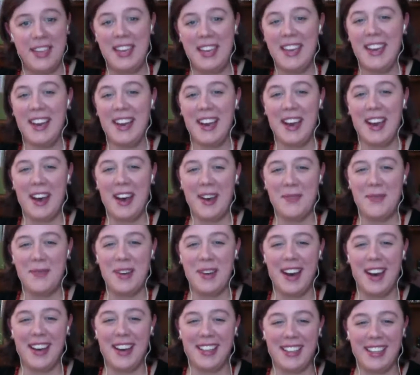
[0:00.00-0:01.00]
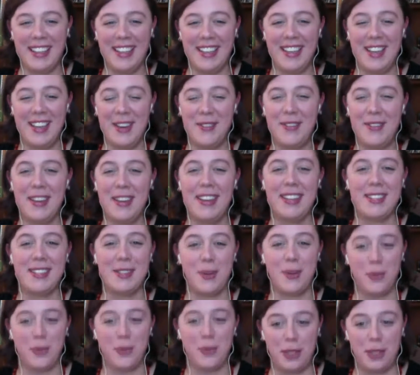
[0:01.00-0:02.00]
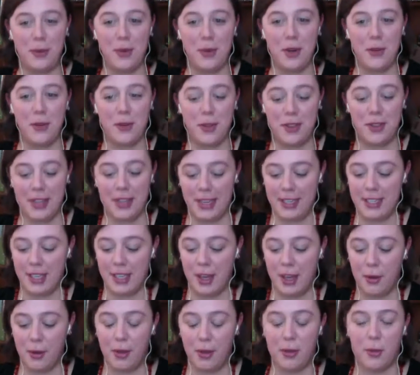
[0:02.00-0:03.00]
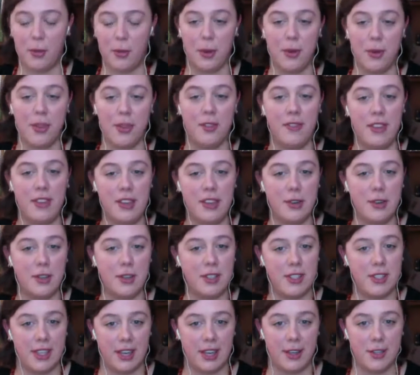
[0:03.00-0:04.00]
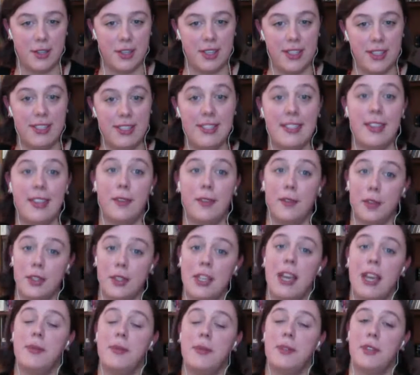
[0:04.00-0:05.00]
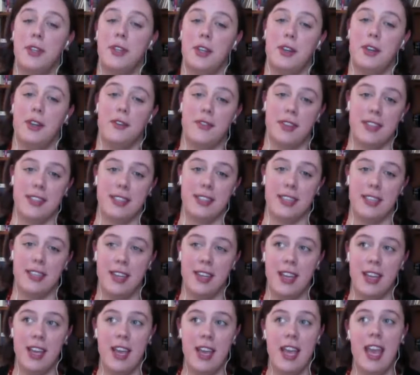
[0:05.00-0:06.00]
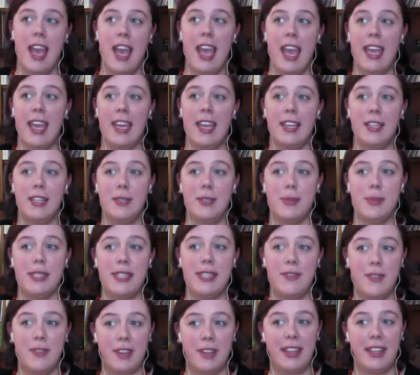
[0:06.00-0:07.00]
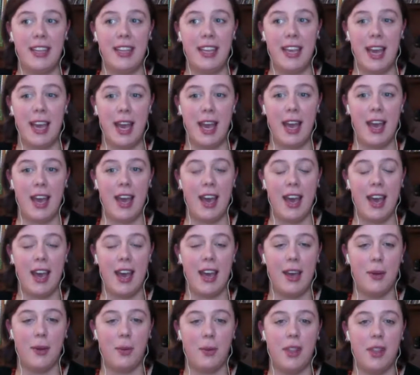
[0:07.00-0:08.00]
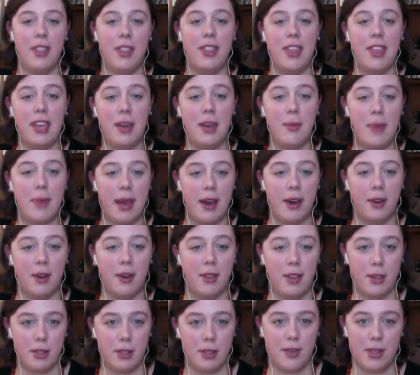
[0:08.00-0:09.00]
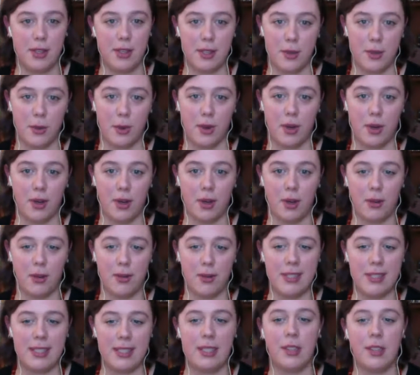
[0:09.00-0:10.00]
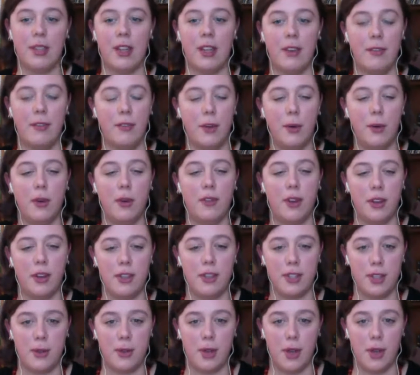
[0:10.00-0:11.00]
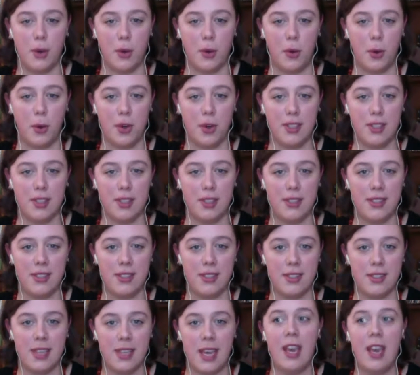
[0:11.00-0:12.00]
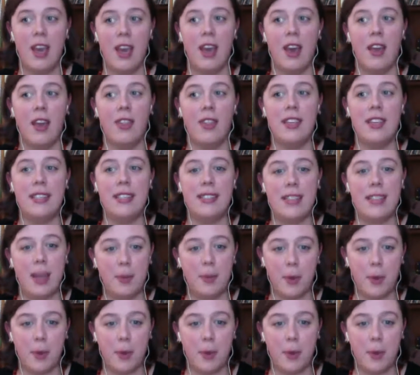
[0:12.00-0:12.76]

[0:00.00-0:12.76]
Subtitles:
Oddly enough, it's a really wonderful thing to go through the vendor section several times during your visit. And specifically, I would think about those of us who are still in a few of our studio courses. The sample